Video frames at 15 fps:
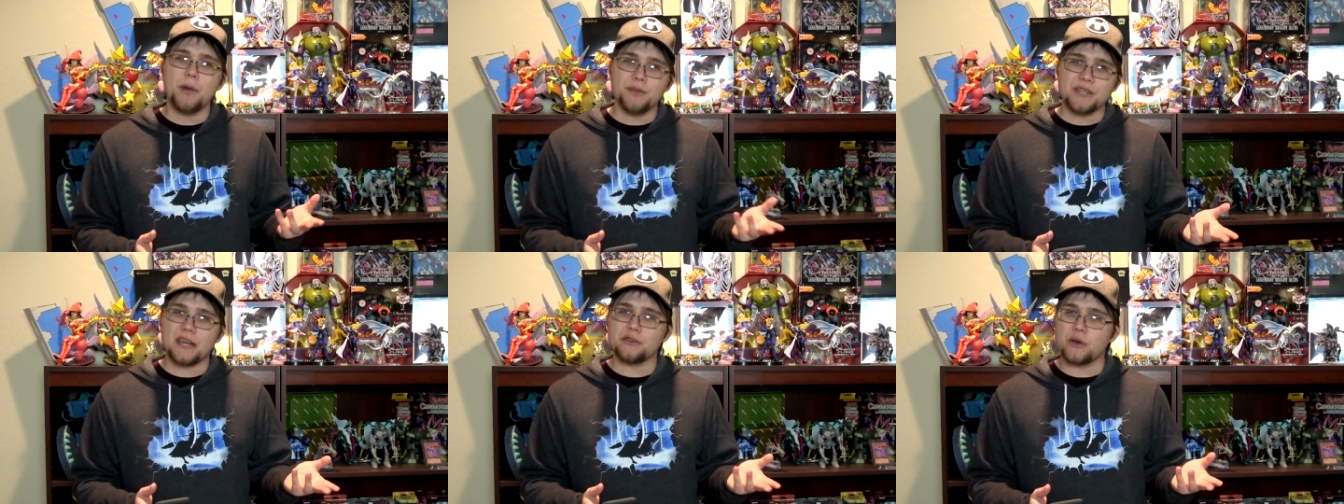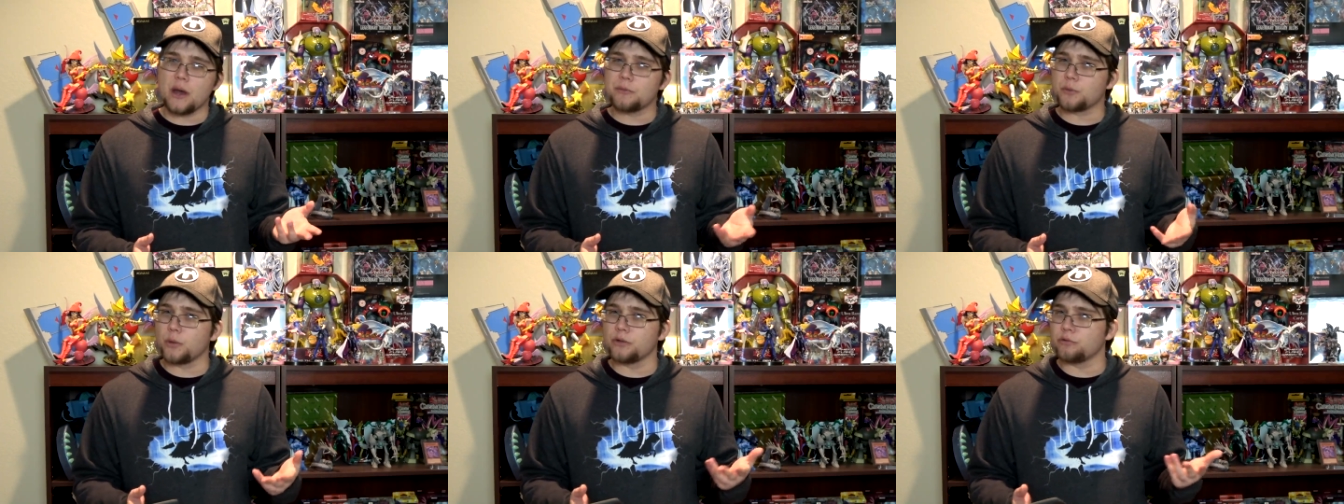most hand
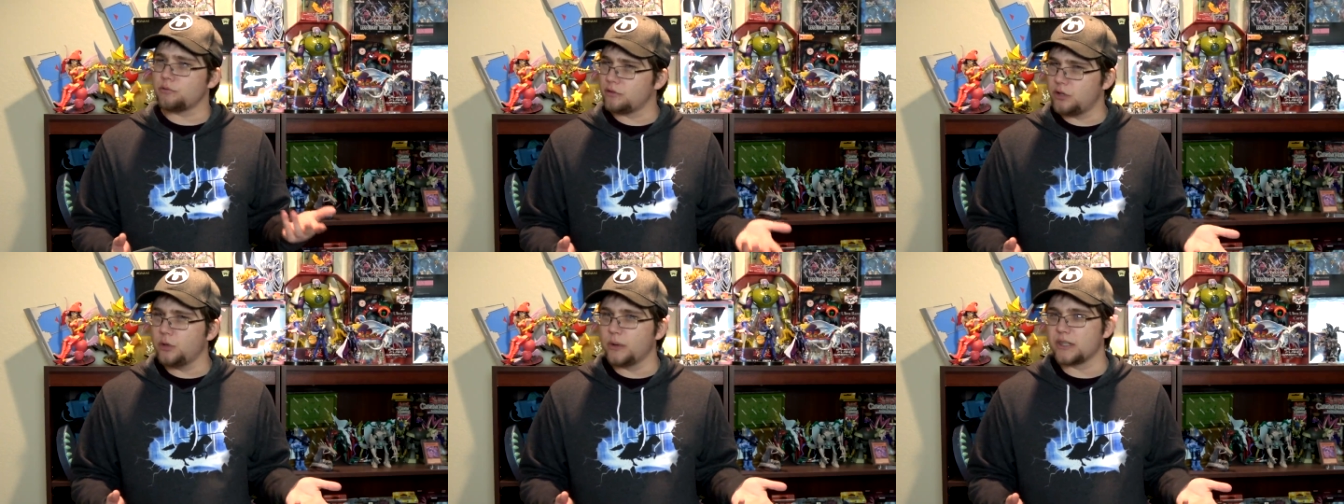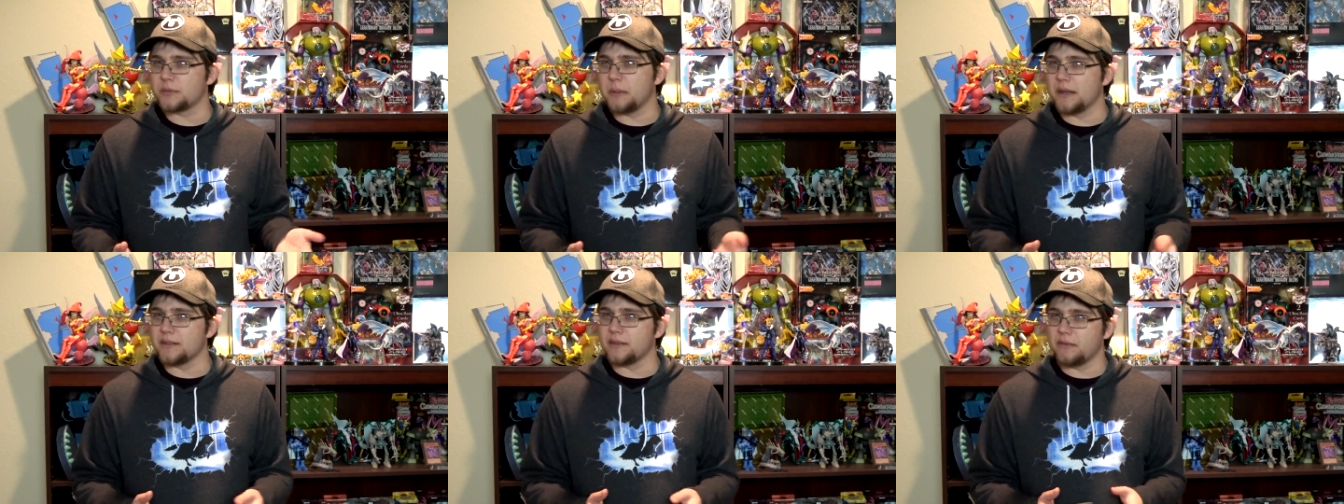traps weren't too
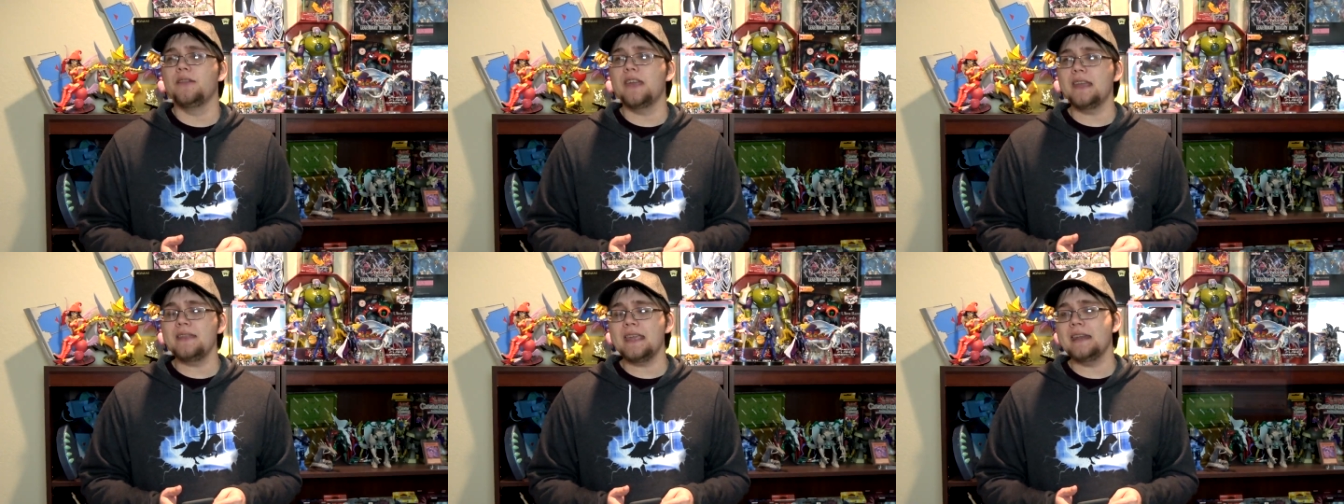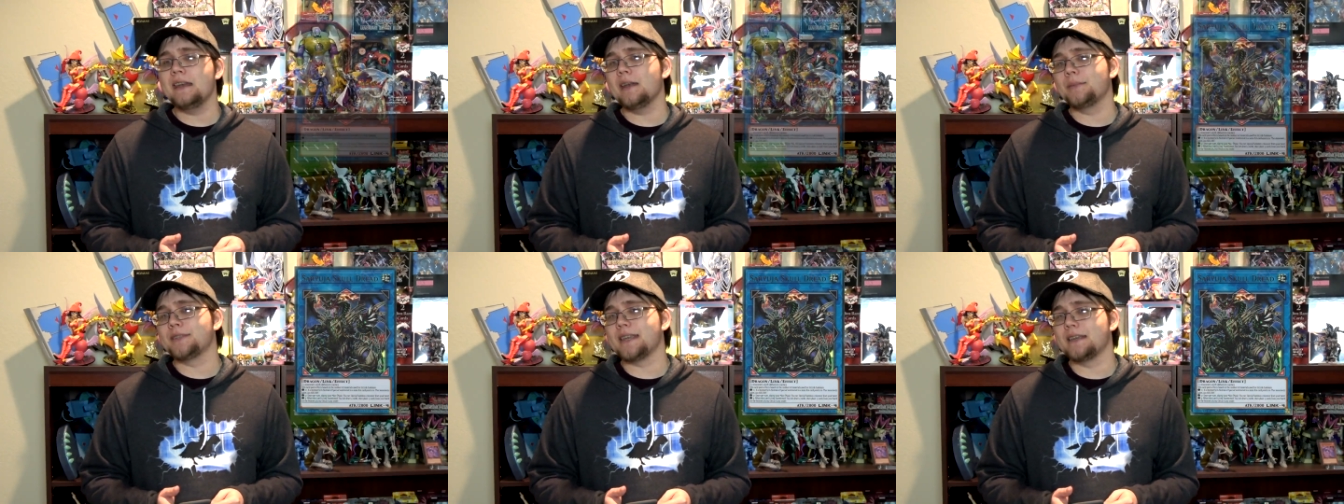expensive. Then they
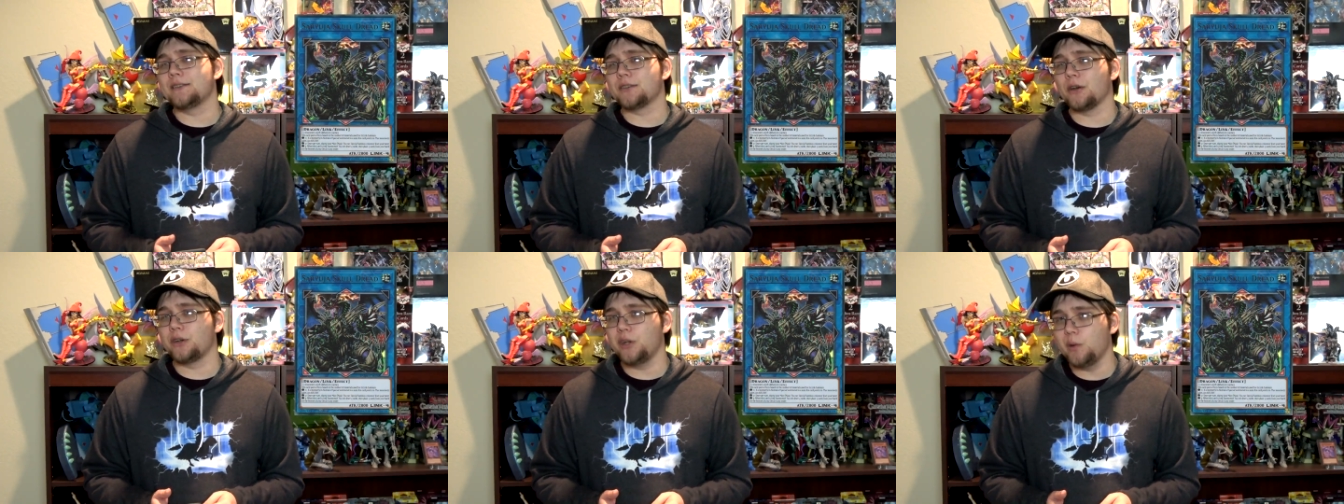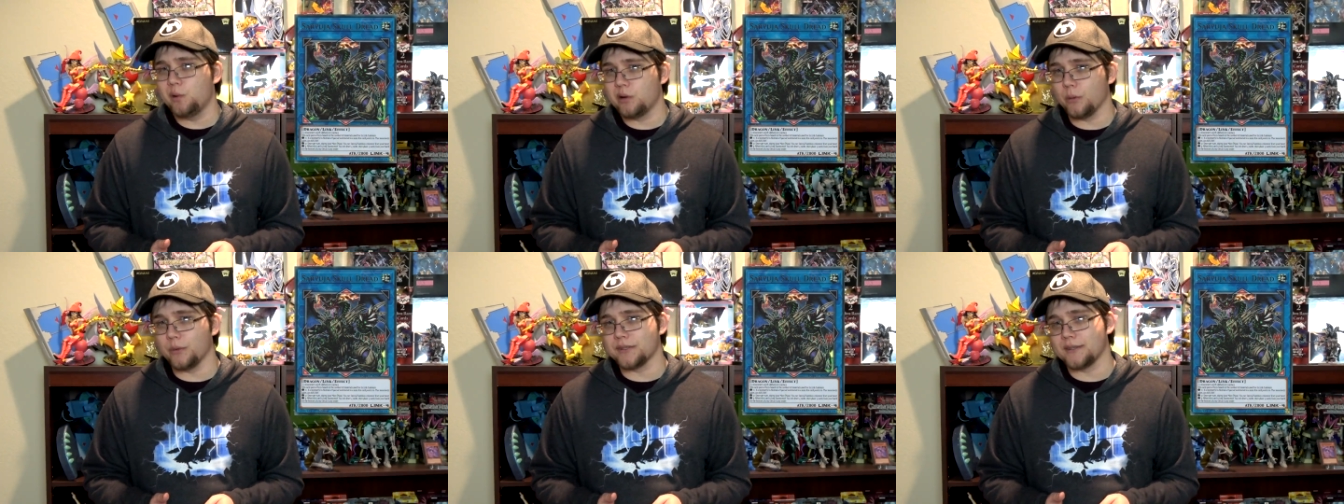ended up saying
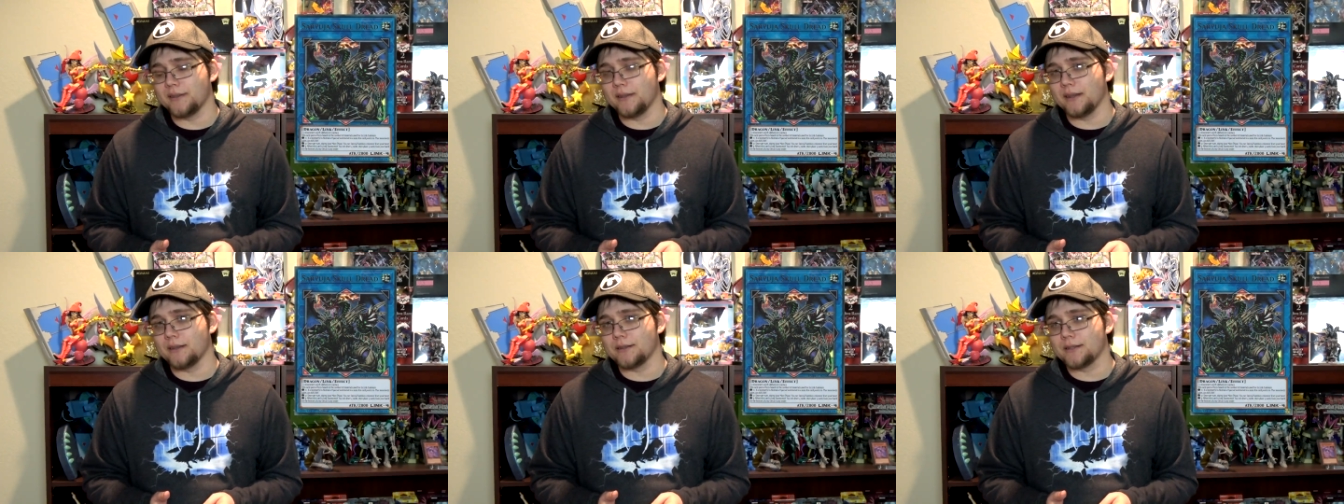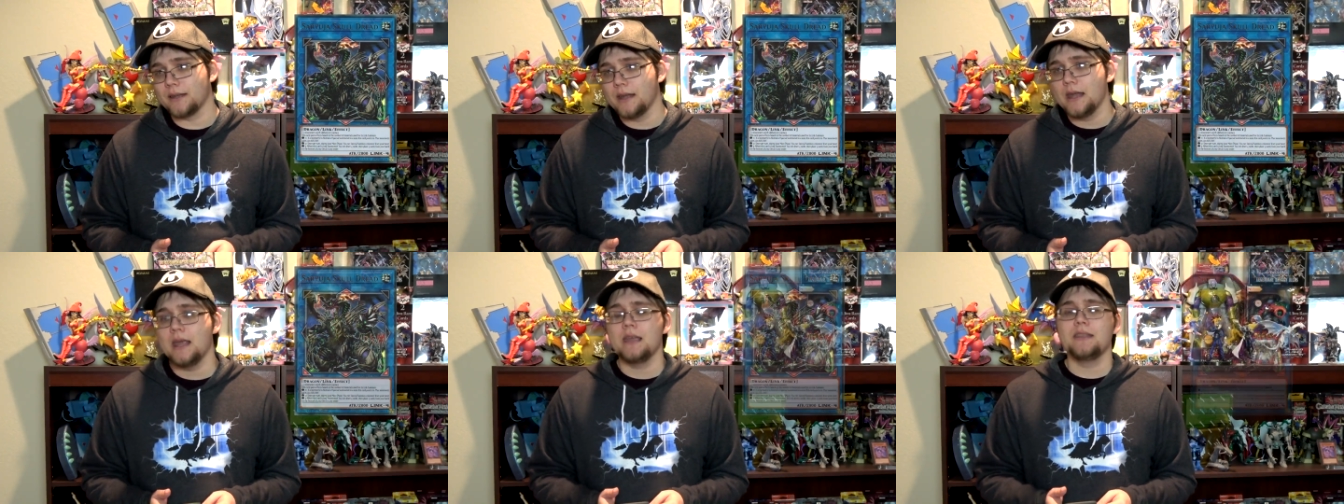Saryuja was in this.